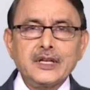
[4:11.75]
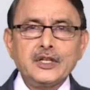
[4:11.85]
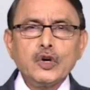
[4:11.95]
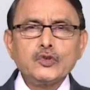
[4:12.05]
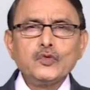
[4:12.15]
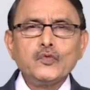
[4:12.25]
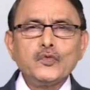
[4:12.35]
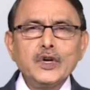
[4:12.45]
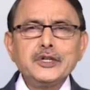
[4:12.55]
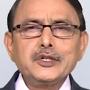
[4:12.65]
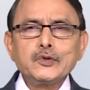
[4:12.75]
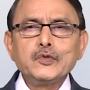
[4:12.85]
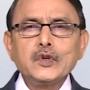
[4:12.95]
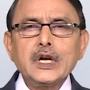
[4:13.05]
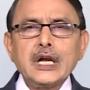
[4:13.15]
now you want
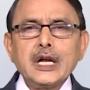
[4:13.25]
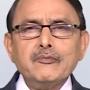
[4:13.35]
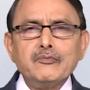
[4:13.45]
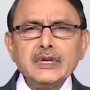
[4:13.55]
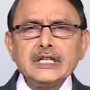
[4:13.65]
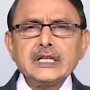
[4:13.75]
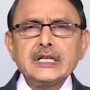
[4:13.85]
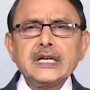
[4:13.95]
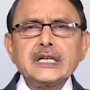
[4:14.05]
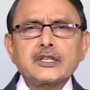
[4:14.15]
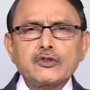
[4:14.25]
to mitigate